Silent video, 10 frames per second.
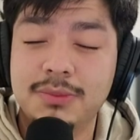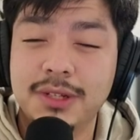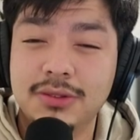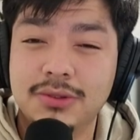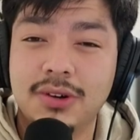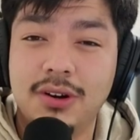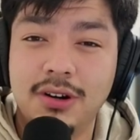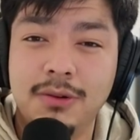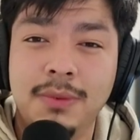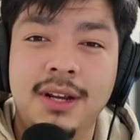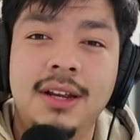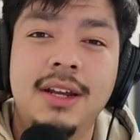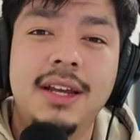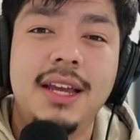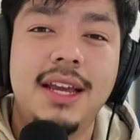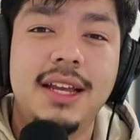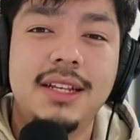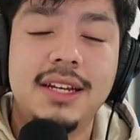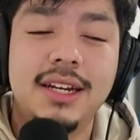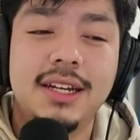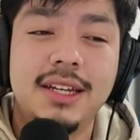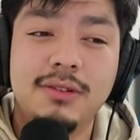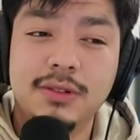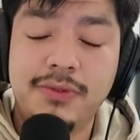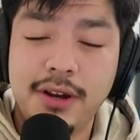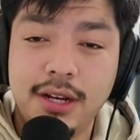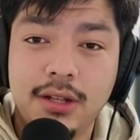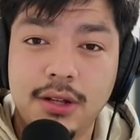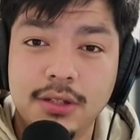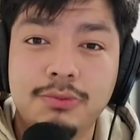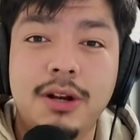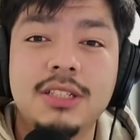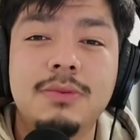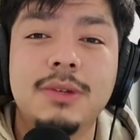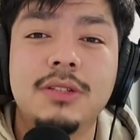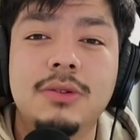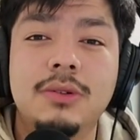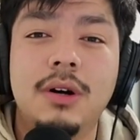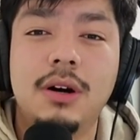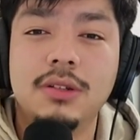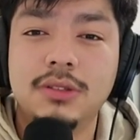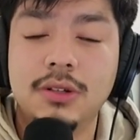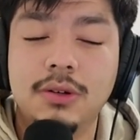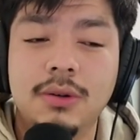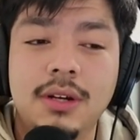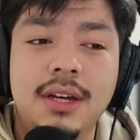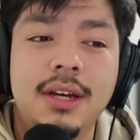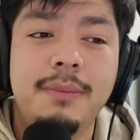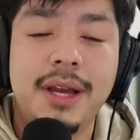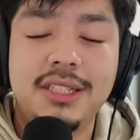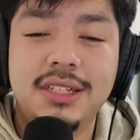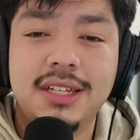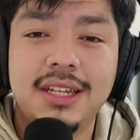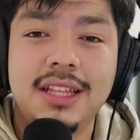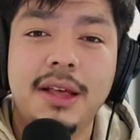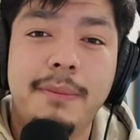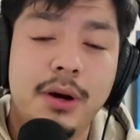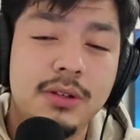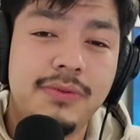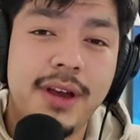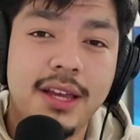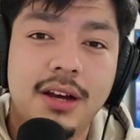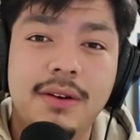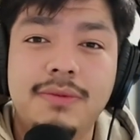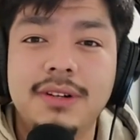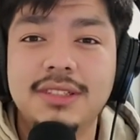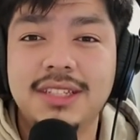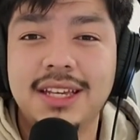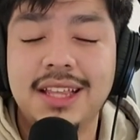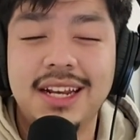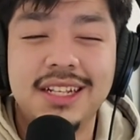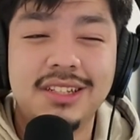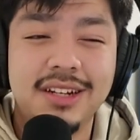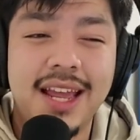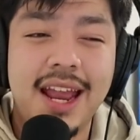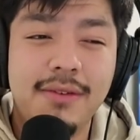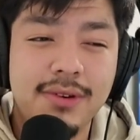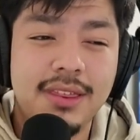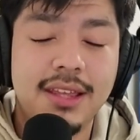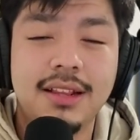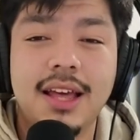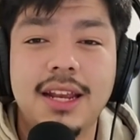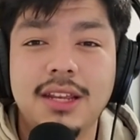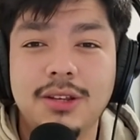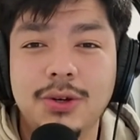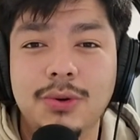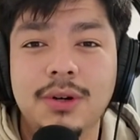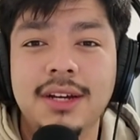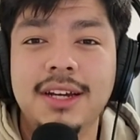Mitchell's arm. And it was very close. Bryce Mitchell also mentioned it in the post-fight conference, saying that it took everything that he knew,